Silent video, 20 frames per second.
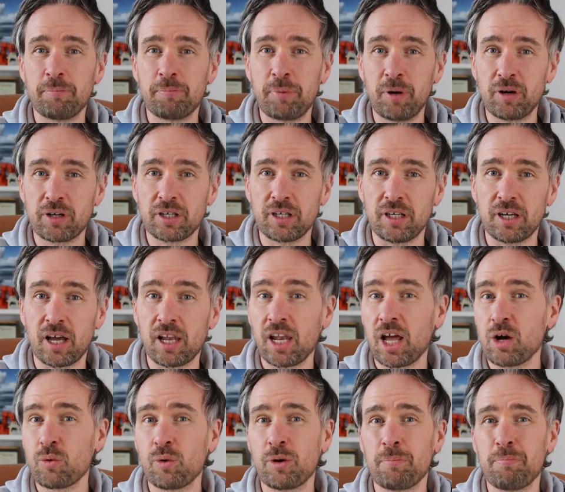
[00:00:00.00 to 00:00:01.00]
Bucky,
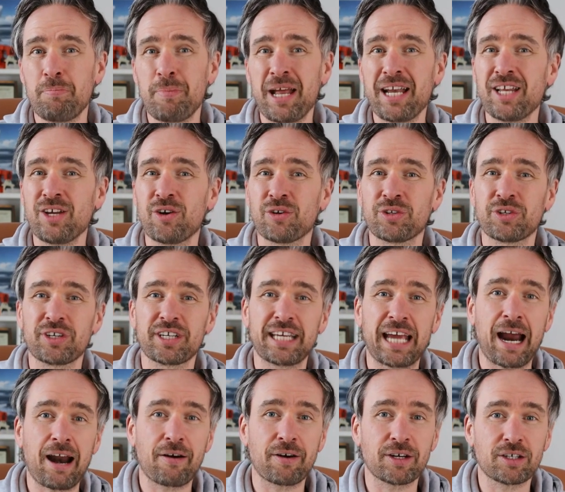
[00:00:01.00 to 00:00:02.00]
along with many other
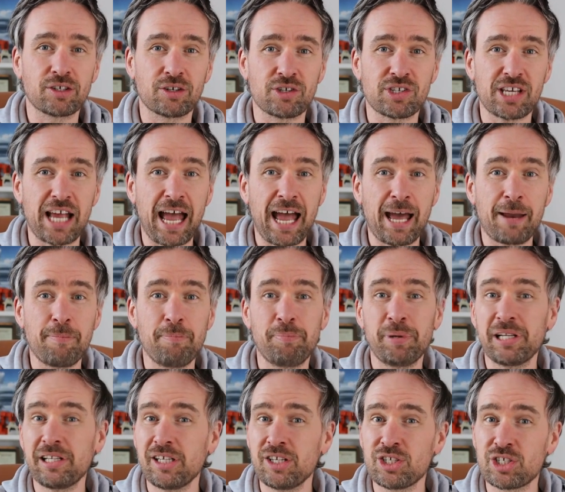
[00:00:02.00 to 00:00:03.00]
characters and
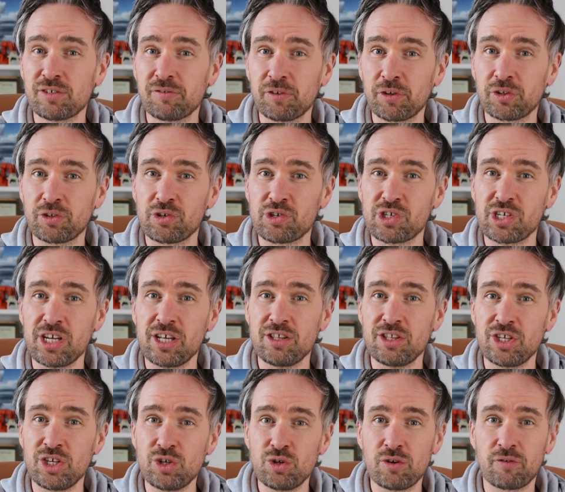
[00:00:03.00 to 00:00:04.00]
billions of others in
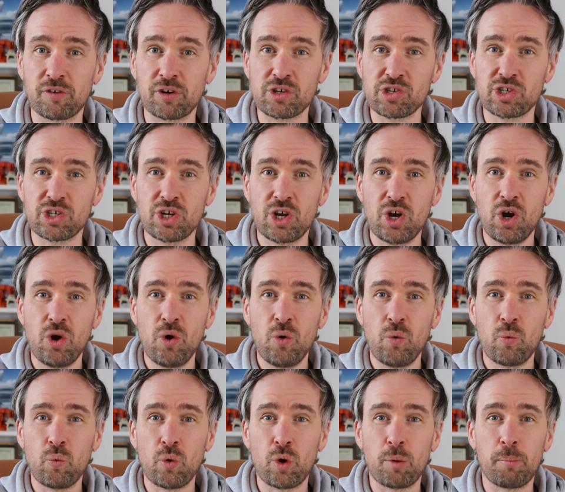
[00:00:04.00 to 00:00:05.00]
the universe,
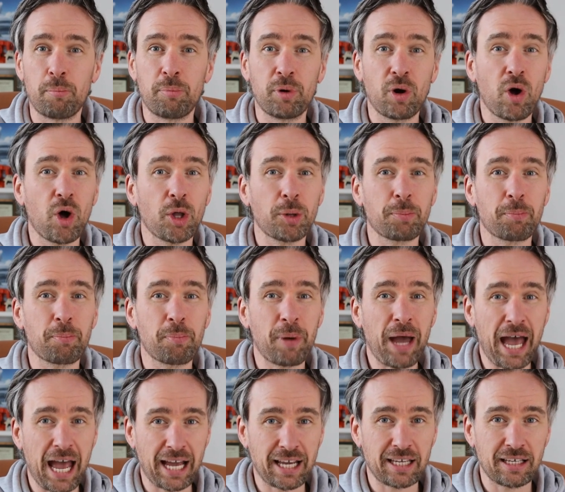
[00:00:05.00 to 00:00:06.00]
were brought
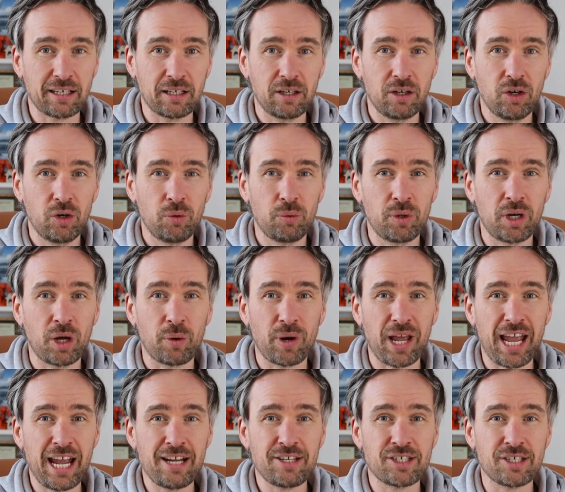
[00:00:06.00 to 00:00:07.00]
back without
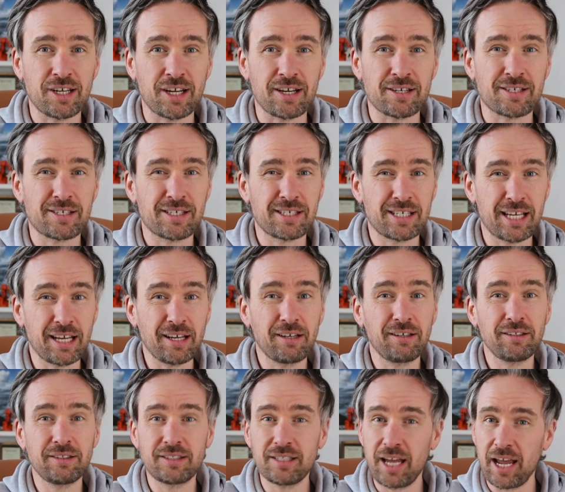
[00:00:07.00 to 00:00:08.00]
aging a
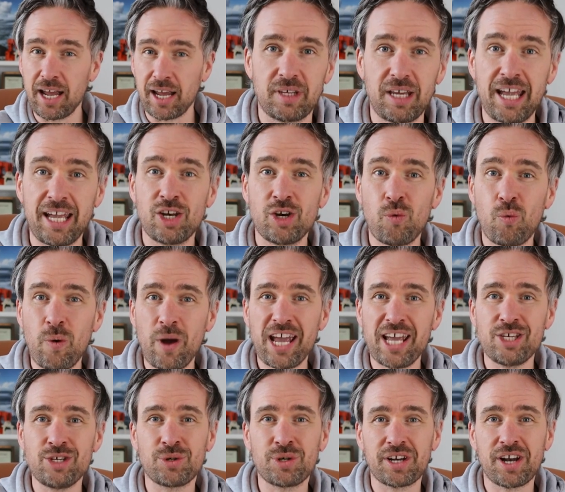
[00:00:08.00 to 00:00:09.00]
single day. In a way,
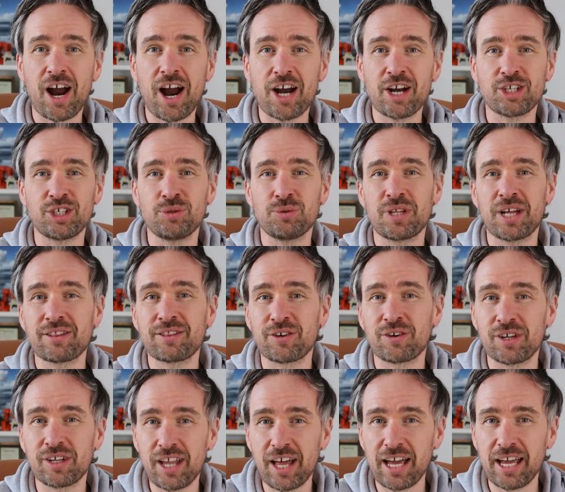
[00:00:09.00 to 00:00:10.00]
you could argue that their
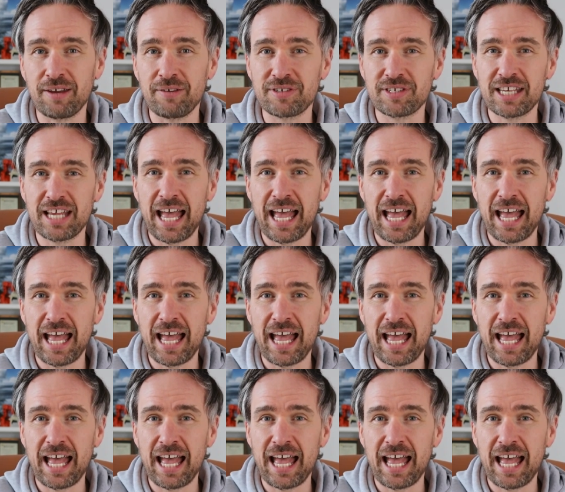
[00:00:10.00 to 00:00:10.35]
lives